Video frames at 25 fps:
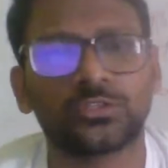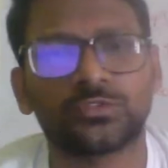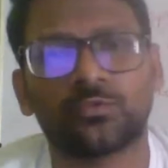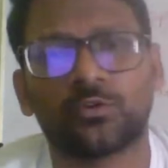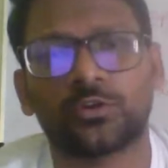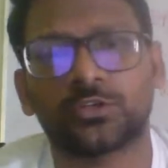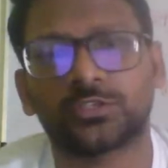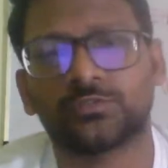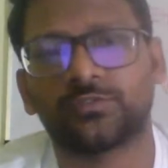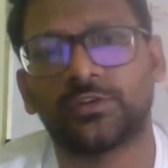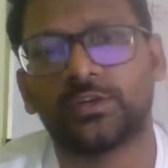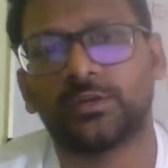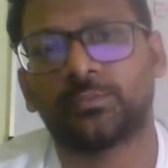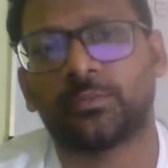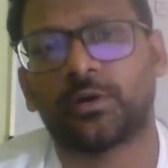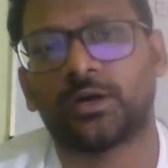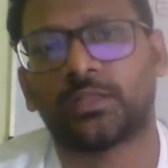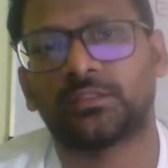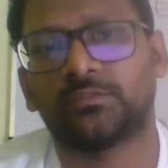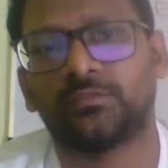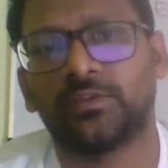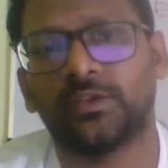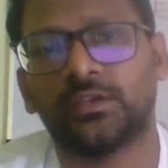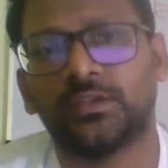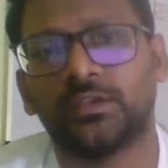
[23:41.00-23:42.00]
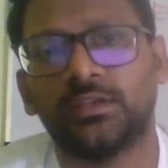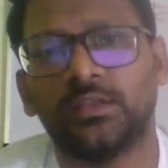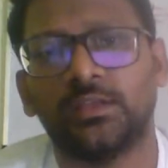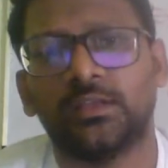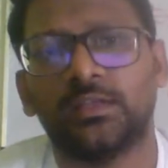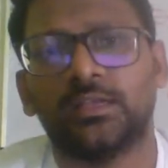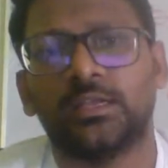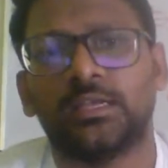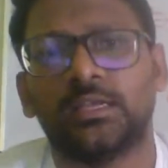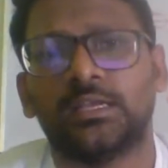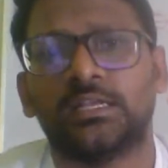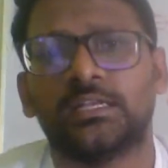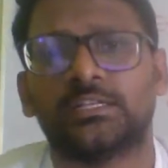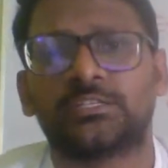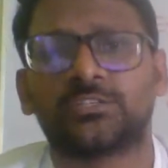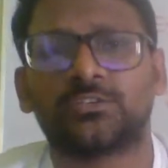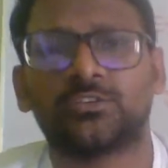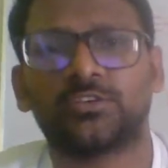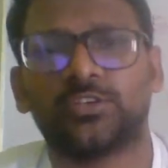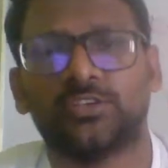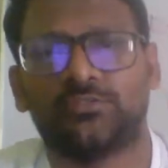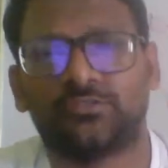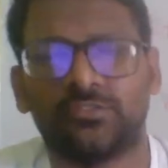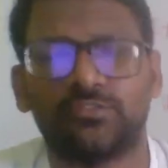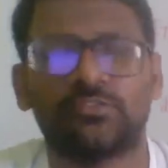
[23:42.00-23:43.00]
phosphate pathway.
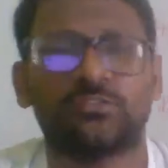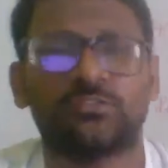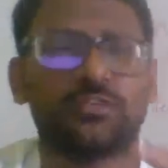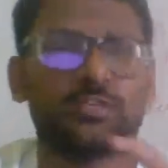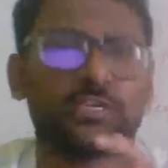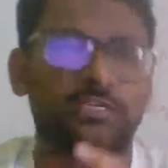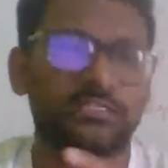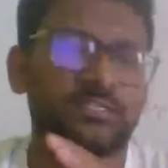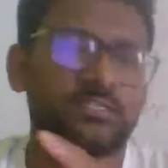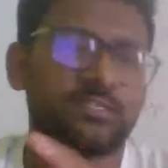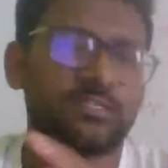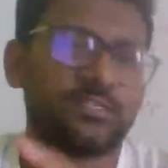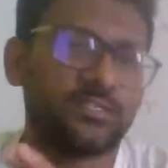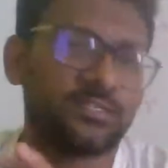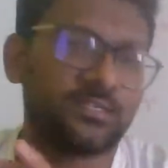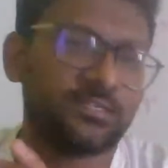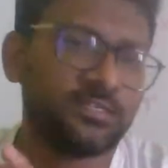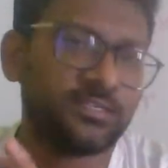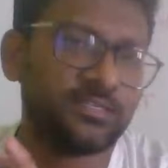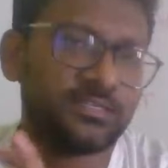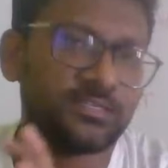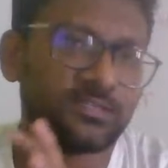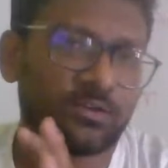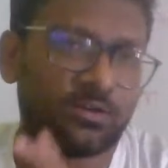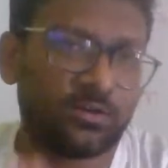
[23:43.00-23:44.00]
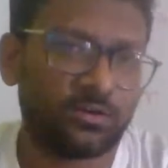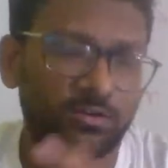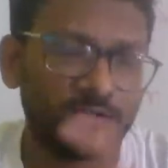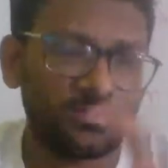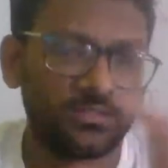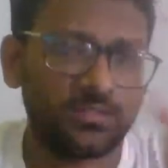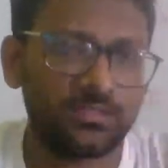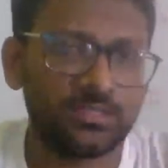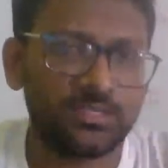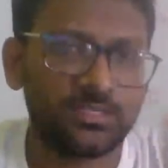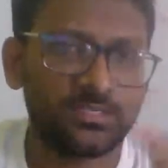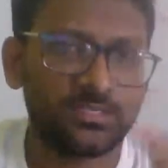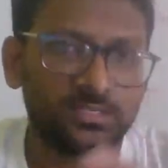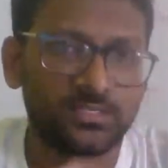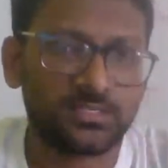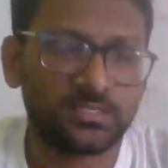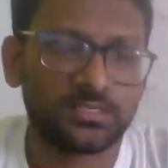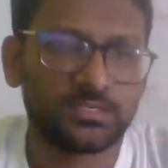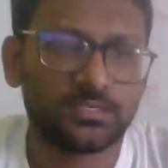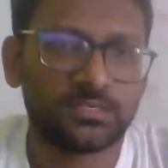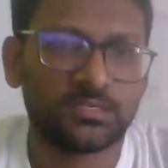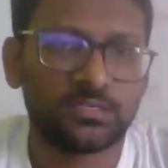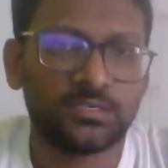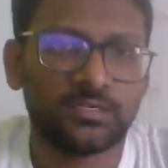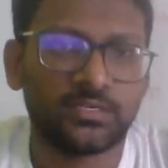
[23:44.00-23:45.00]
So if you consider all these
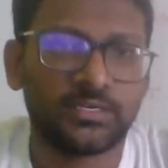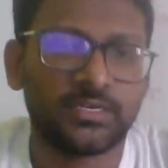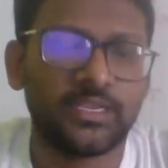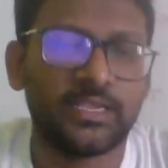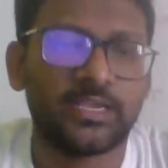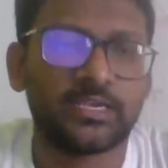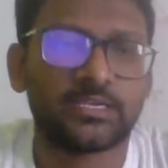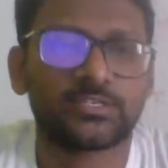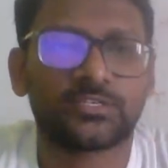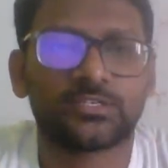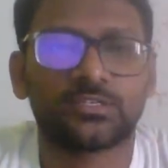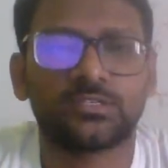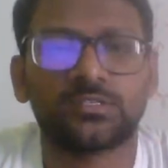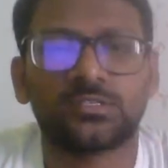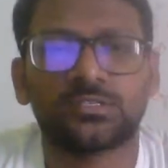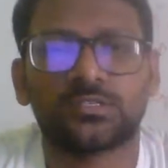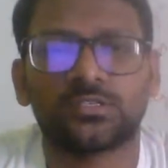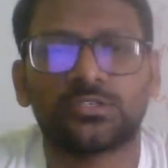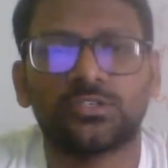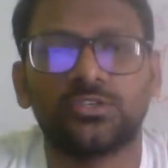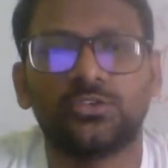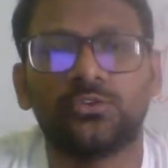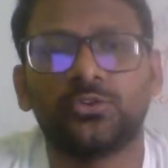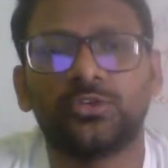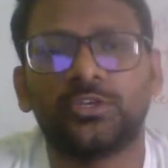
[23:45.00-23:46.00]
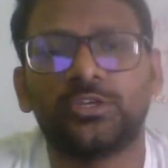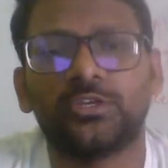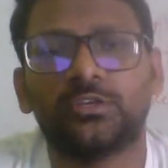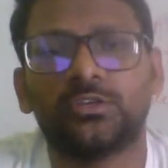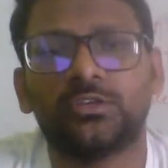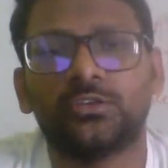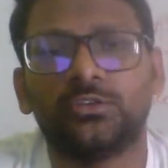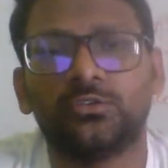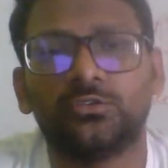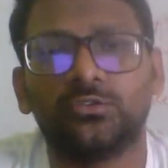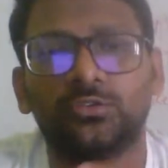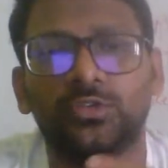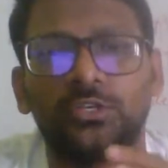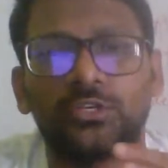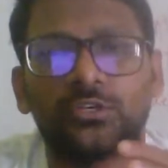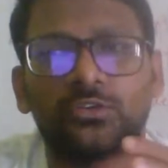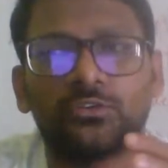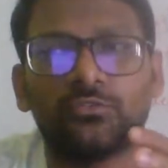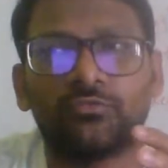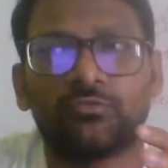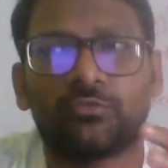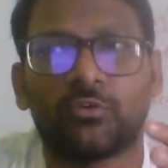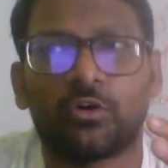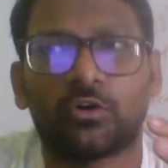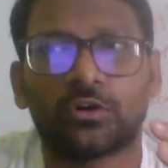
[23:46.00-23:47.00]
reactions, you need
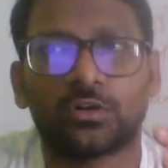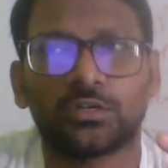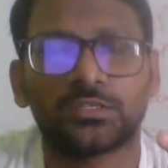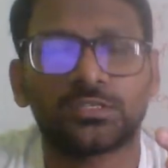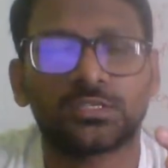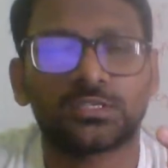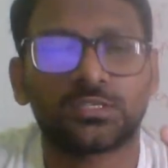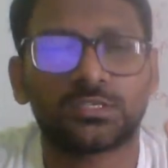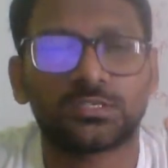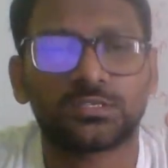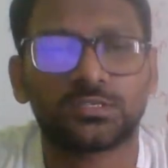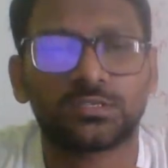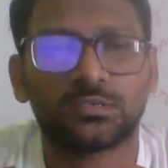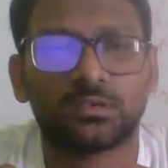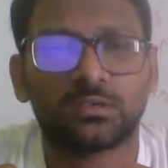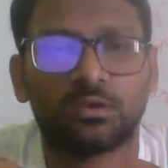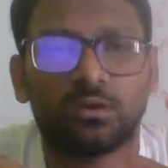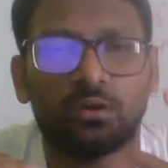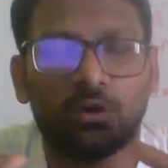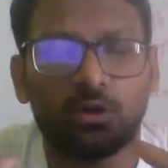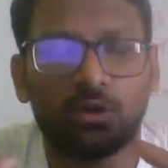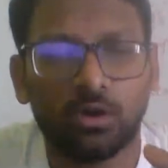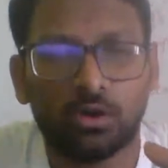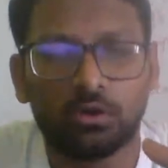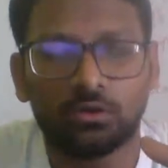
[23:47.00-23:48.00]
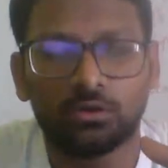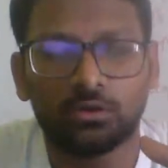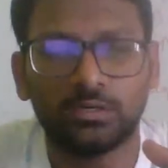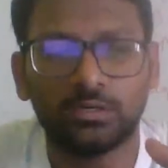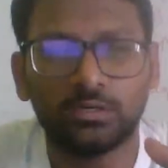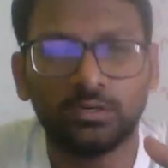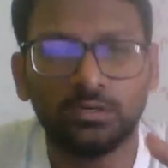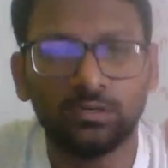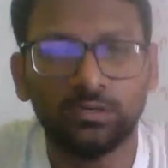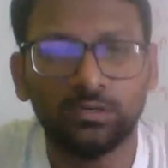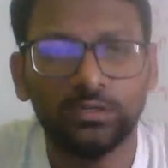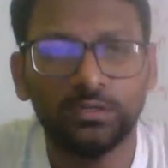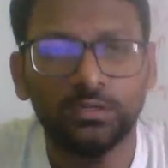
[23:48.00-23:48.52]
to focus on